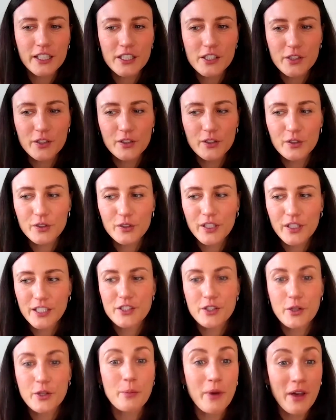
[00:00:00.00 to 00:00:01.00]
is to look
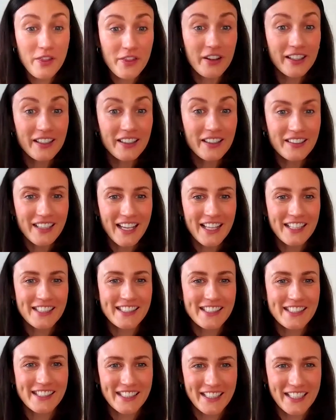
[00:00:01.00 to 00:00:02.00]
at your mother and
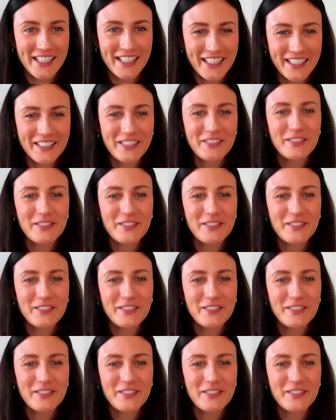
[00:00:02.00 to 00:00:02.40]
see,